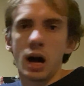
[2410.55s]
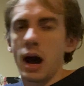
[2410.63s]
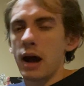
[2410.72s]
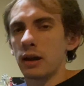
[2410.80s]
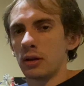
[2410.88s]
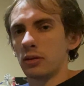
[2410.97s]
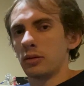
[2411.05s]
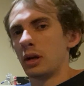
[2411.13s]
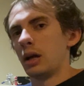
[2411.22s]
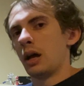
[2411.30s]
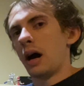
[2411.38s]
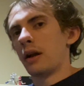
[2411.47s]
I
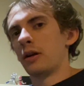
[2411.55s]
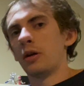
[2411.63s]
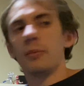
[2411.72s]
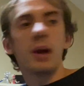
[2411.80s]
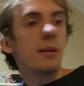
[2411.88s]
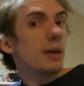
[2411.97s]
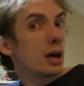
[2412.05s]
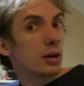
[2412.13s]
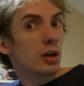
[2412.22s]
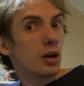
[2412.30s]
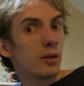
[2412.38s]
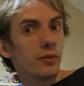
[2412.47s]
don't know. Maybe I'll
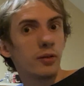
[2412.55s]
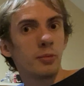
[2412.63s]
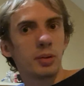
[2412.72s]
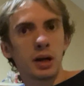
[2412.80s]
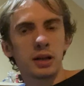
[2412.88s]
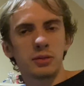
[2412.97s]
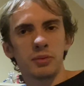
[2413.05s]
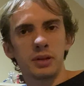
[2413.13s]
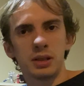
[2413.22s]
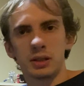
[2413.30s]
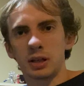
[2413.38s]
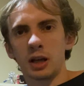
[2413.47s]
go full price with
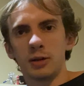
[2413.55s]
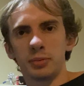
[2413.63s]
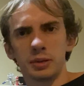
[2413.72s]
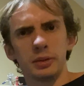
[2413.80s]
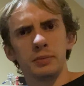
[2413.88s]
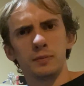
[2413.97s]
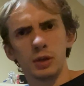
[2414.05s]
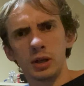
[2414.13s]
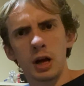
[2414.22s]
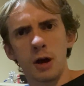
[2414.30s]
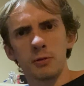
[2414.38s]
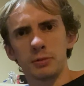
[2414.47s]
a scalper. Who
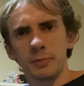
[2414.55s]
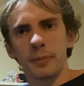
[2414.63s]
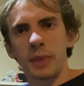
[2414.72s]
knows?